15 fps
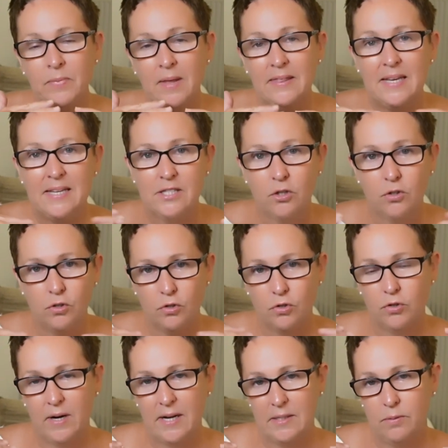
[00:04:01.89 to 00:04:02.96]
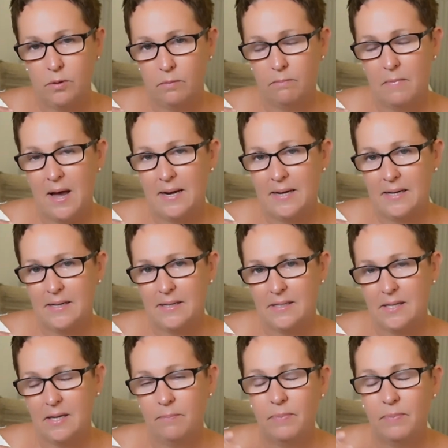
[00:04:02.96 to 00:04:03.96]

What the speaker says: These are all transport markers,